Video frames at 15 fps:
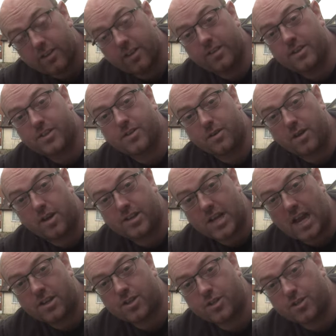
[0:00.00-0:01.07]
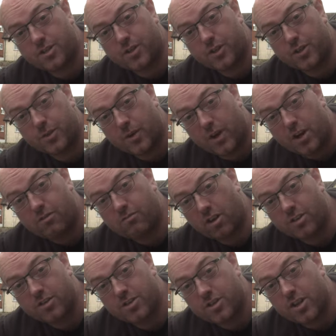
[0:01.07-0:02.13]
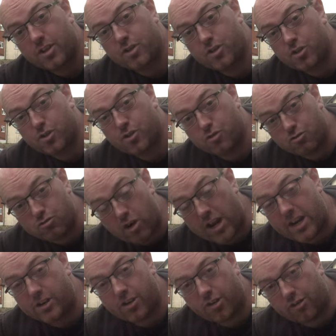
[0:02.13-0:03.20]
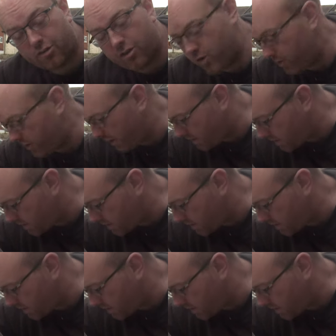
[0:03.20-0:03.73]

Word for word: that this attaches to runs straight through this